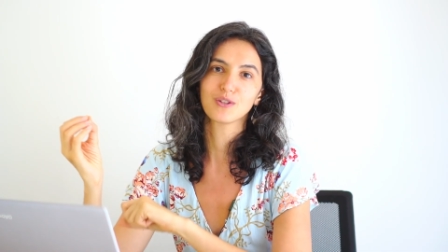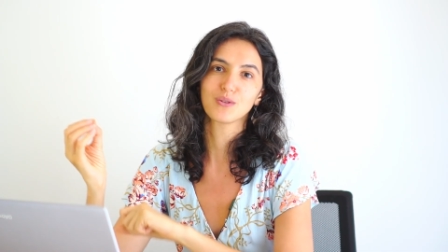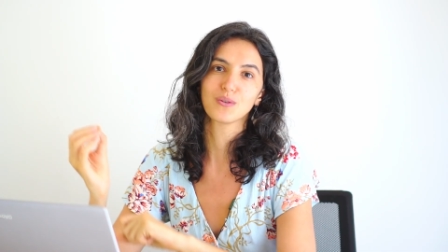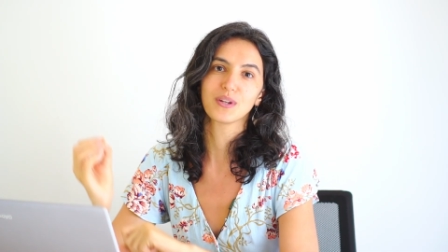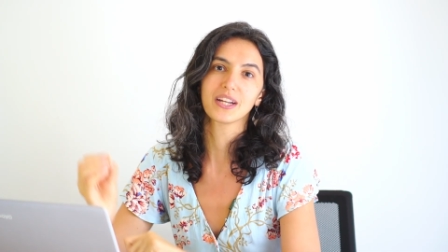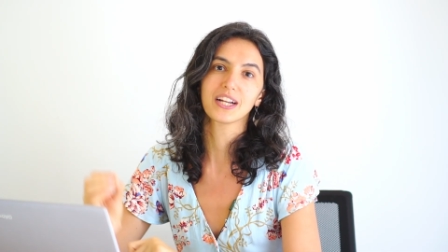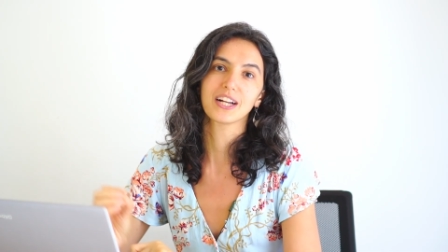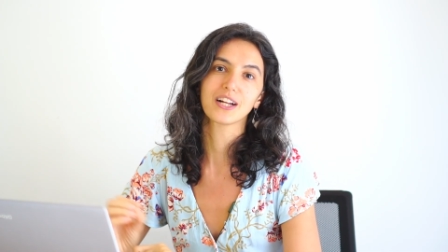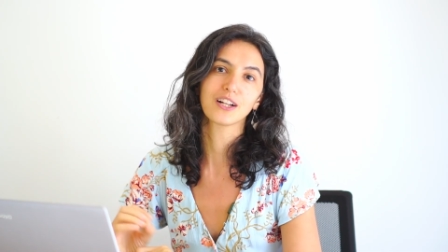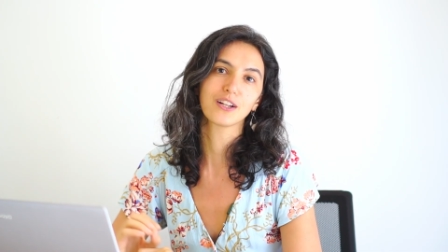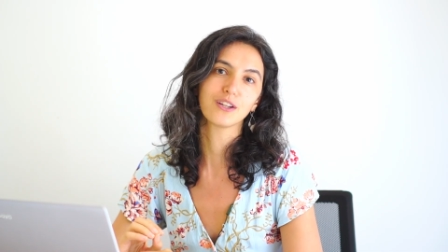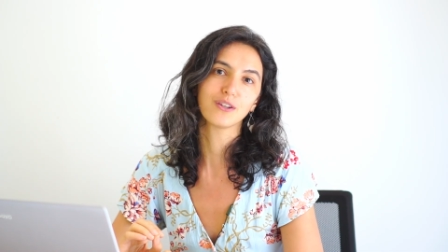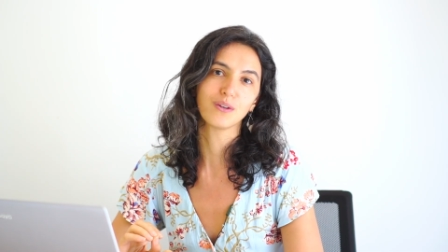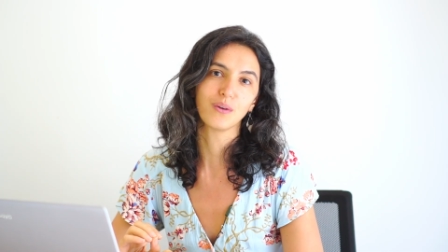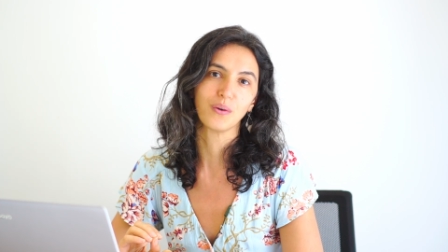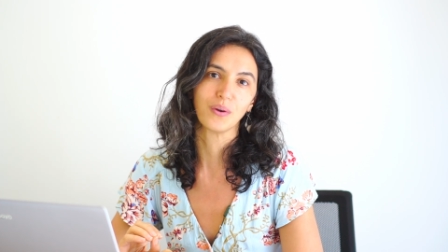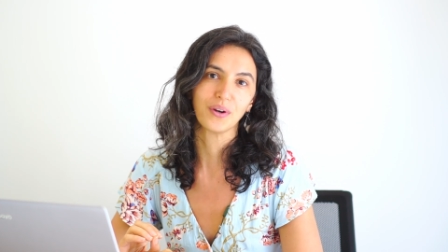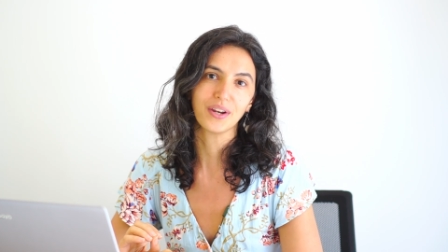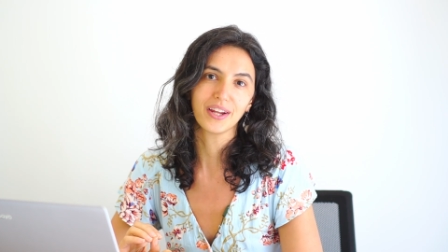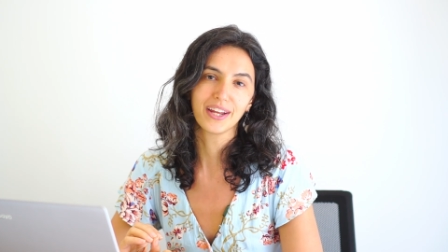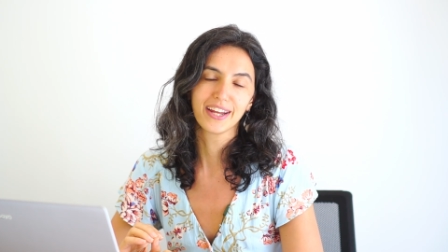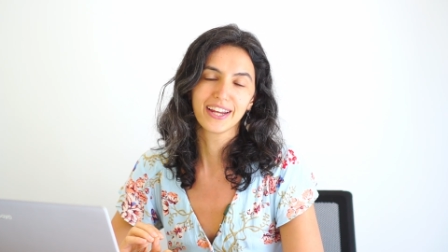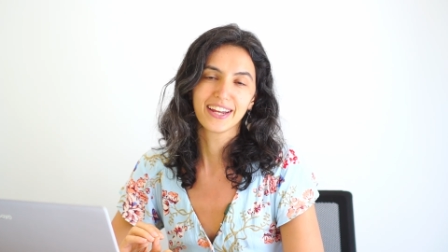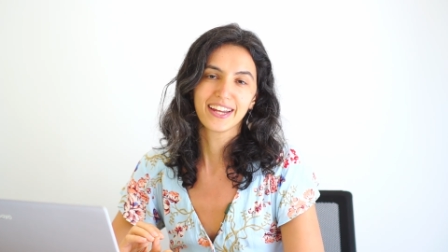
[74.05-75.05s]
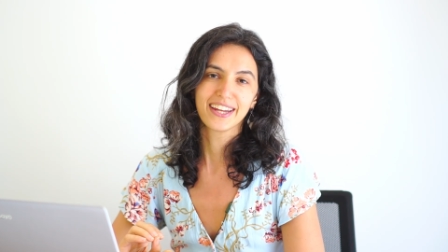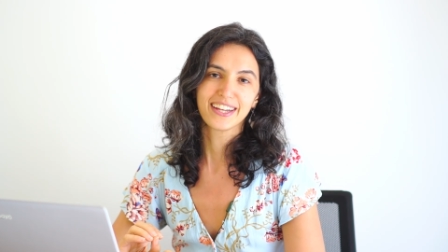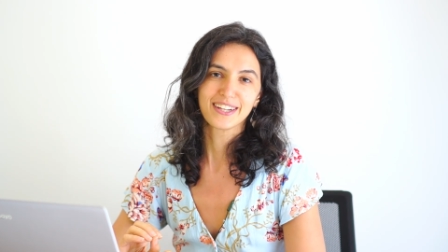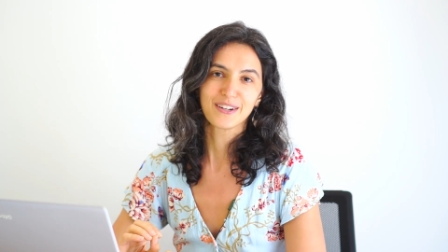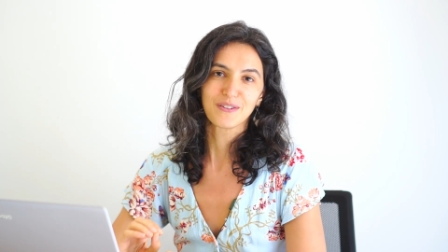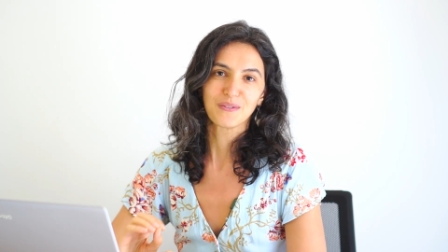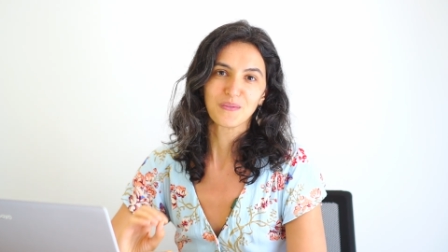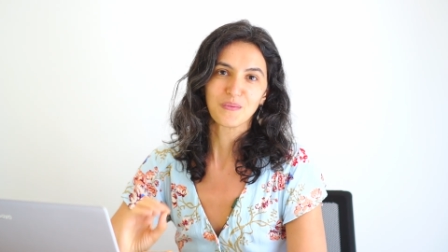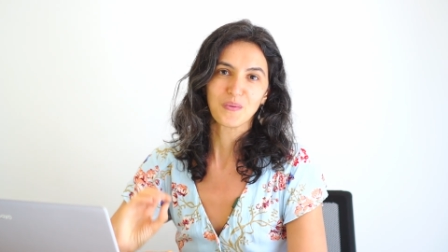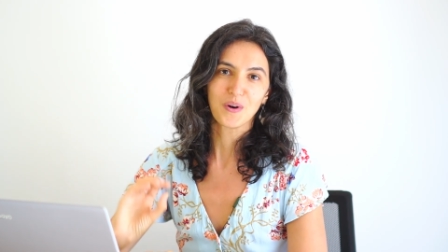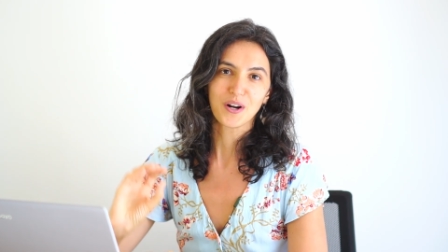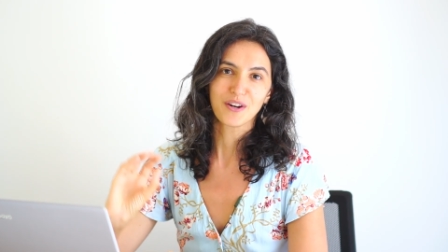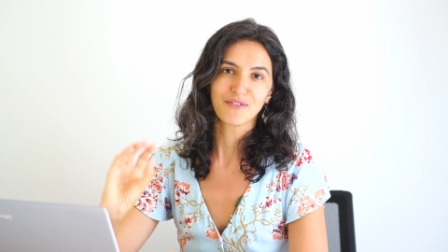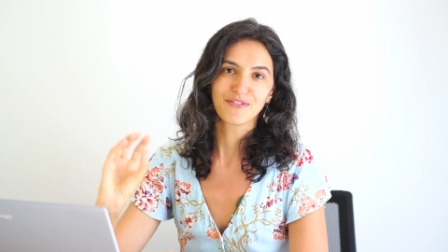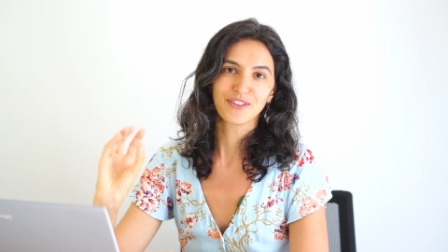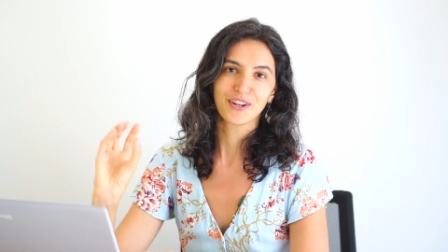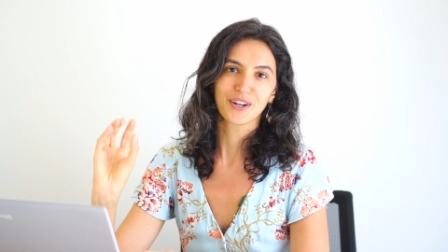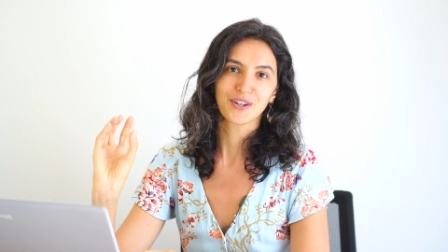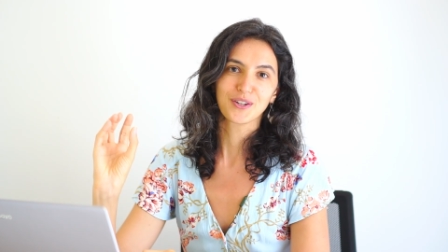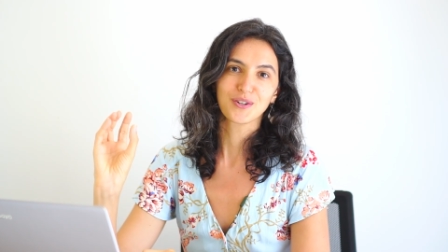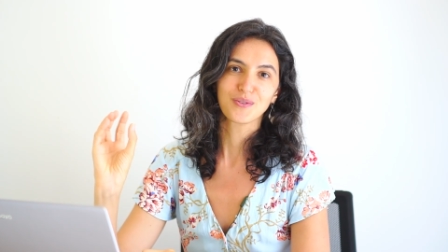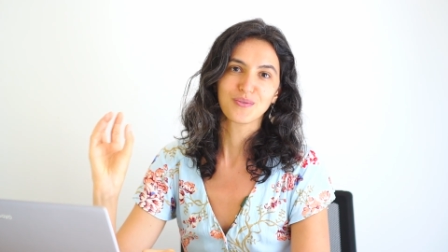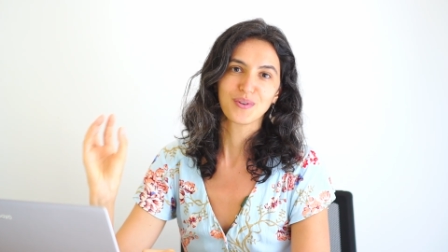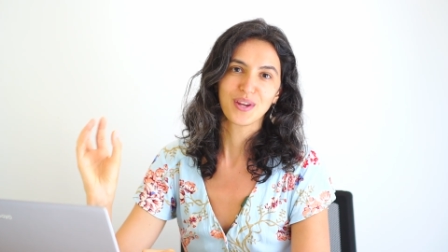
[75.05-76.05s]
to include one of
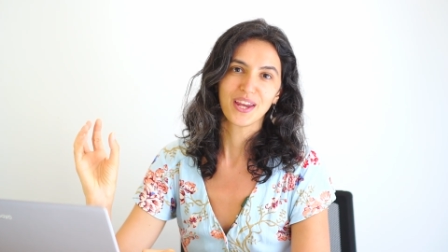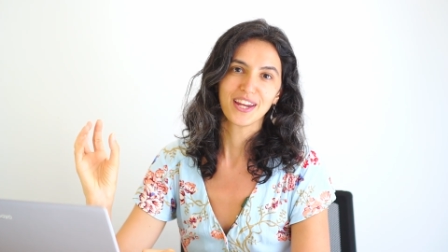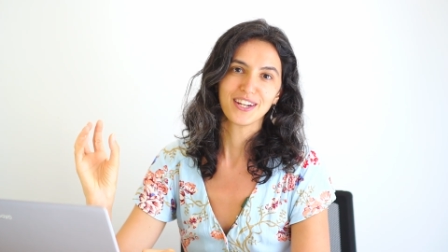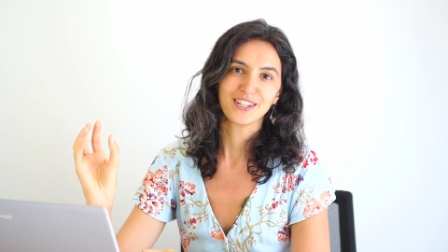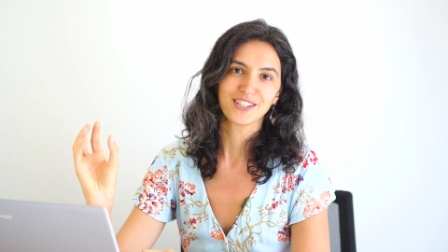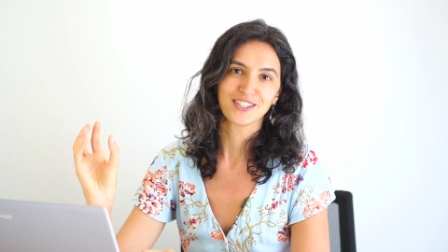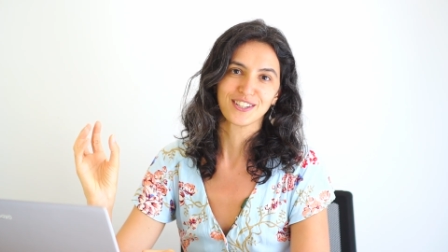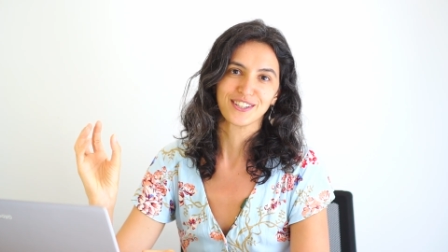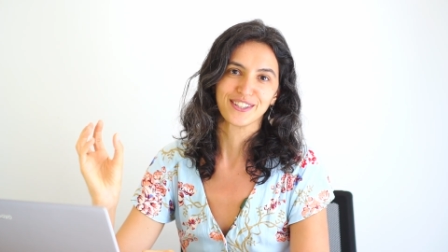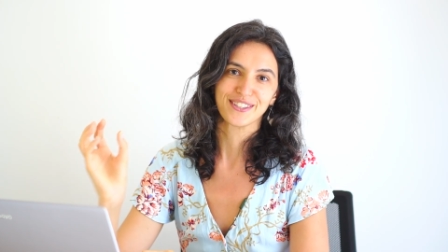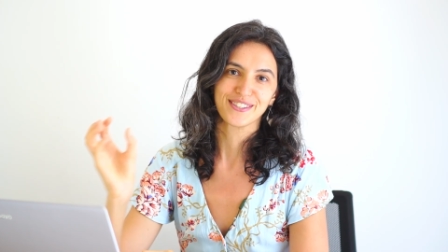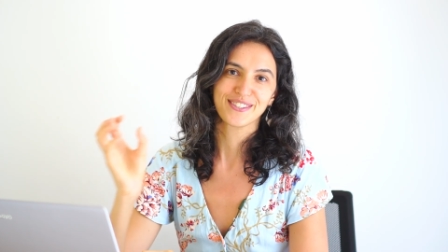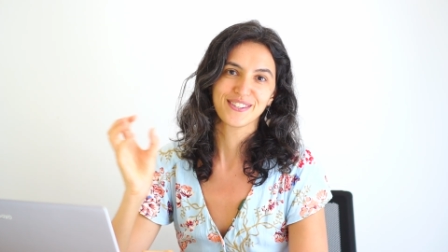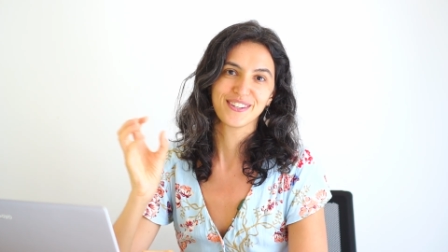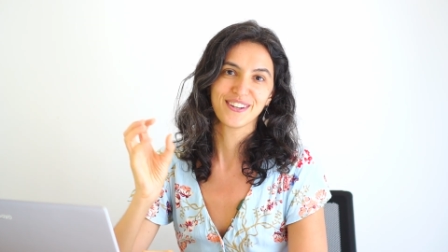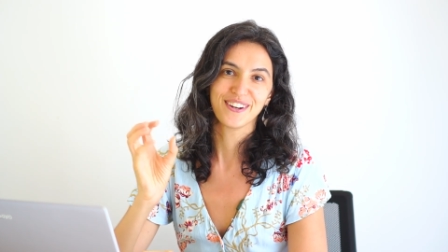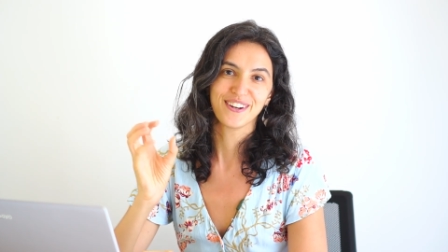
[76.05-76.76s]
their creations